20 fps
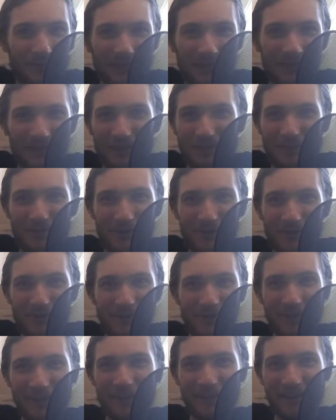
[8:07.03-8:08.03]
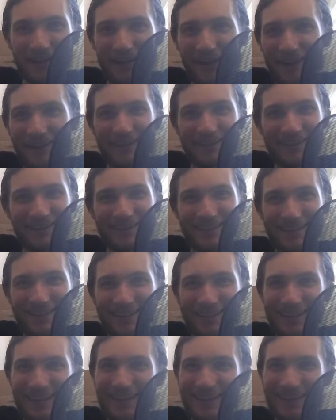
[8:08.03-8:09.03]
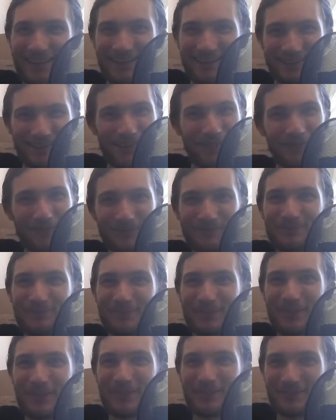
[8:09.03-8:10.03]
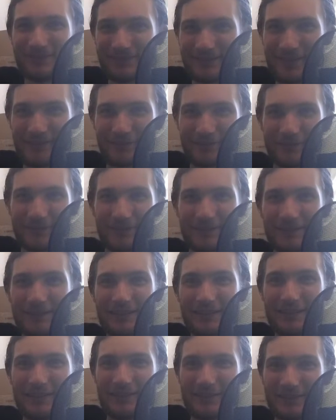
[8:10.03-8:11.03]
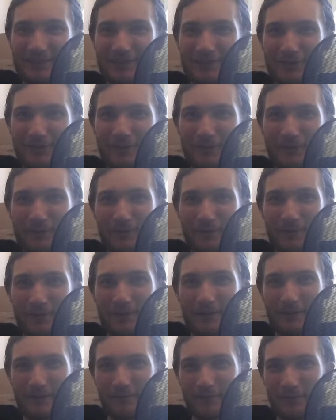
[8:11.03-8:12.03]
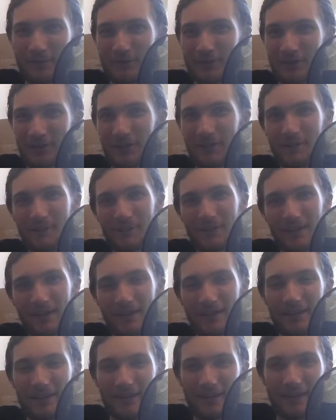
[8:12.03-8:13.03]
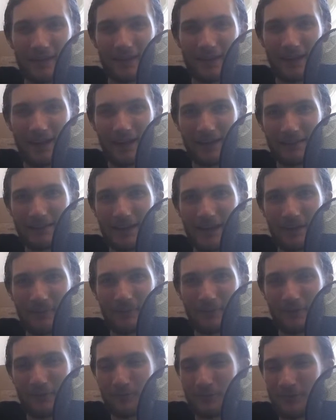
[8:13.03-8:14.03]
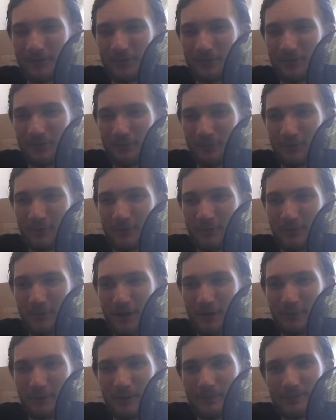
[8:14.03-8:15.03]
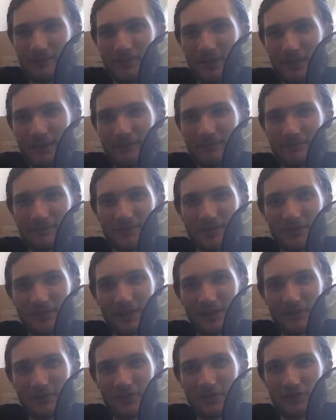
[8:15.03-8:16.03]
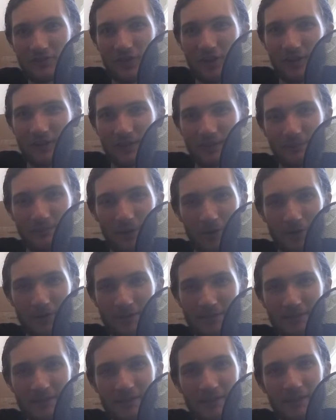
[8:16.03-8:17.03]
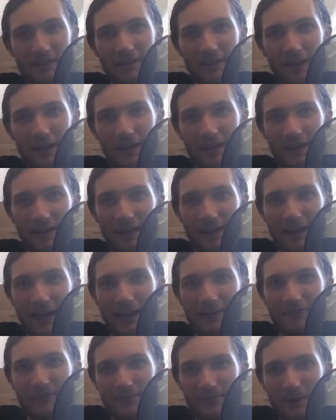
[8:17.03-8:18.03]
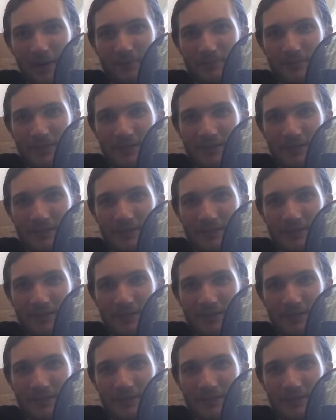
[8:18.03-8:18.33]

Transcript: 3D guy. So definitely things to look forward in the future. And yeah, with my website, since I was just talking about it, I have some updates.